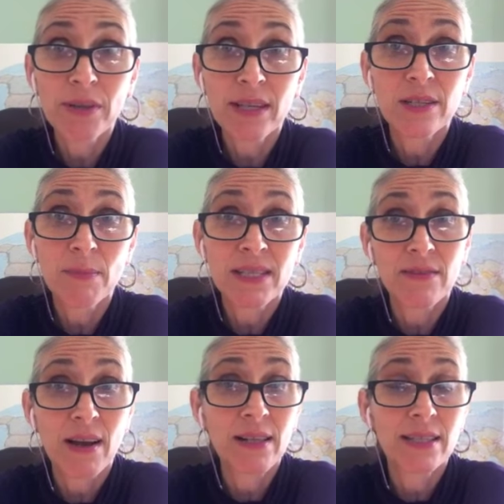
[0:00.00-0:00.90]
that
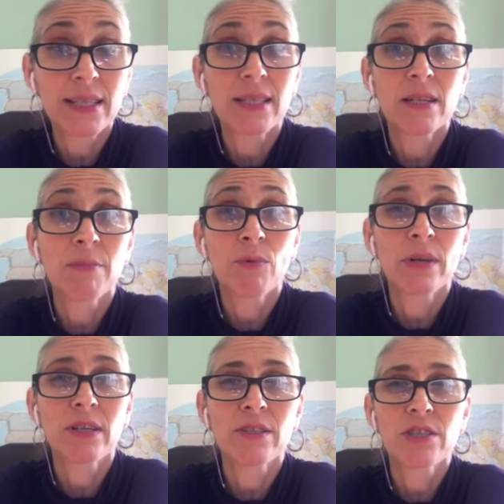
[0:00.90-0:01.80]
domestic violence is the
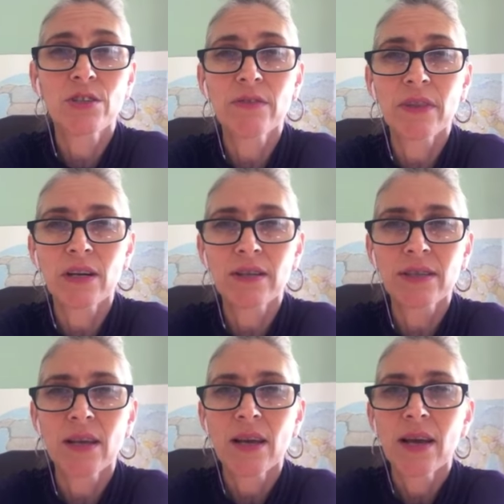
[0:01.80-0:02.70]
#1 concern of
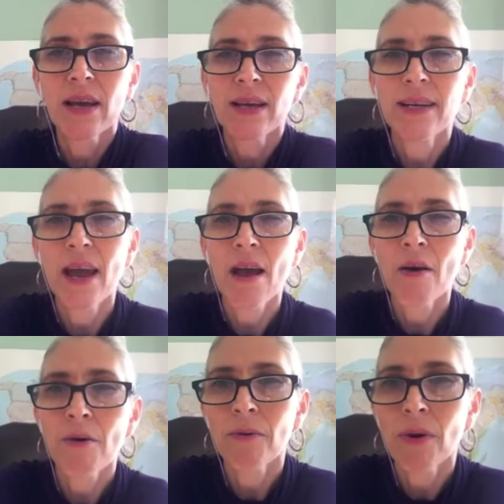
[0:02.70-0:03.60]
theirs.
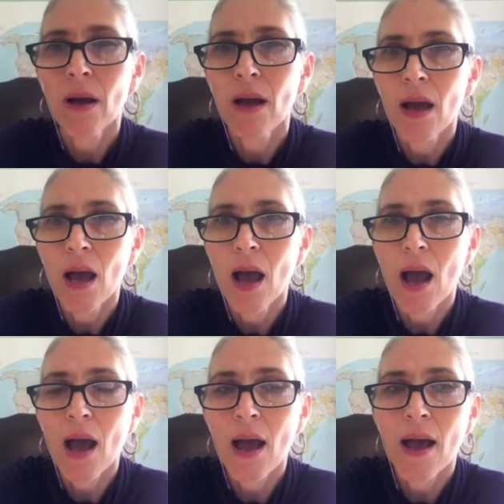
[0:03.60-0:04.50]
Now,
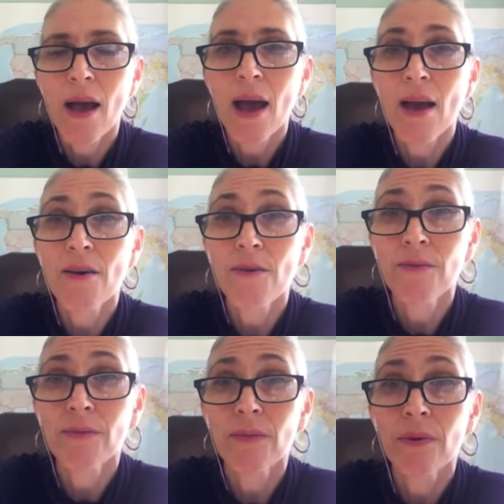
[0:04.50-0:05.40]
an